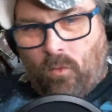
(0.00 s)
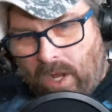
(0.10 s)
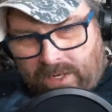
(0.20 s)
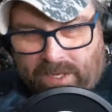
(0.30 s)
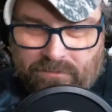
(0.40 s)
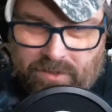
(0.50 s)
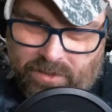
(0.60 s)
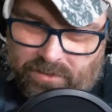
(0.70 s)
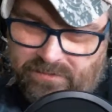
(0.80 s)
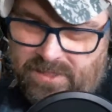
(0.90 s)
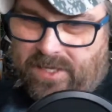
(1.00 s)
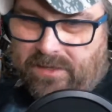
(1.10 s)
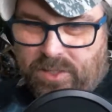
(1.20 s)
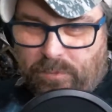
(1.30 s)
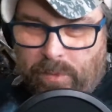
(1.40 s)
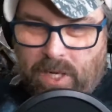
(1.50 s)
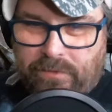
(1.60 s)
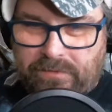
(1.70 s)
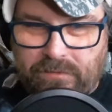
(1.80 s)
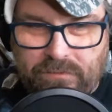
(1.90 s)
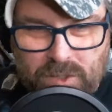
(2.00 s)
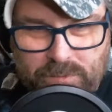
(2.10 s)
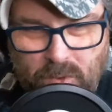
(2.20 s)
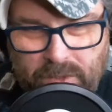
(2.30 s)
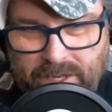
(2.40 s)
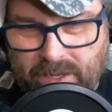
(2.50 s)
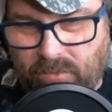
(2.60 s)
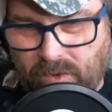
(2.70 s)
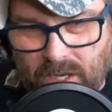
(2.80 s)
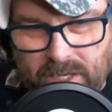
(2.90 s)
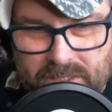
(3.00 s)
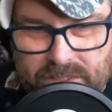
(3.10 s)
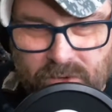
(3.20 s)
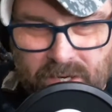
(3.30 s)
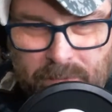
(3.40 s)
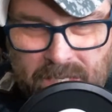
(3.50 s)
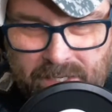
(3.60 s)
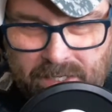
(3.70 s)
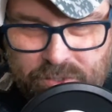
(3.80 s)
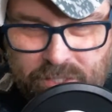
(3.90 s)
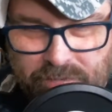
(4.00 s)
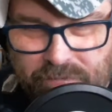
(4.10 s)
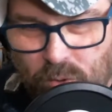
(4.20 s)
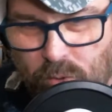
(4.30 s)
One day after the news of his death, the Supermodel 54 spoke out on Instagram Monday and shared a photo of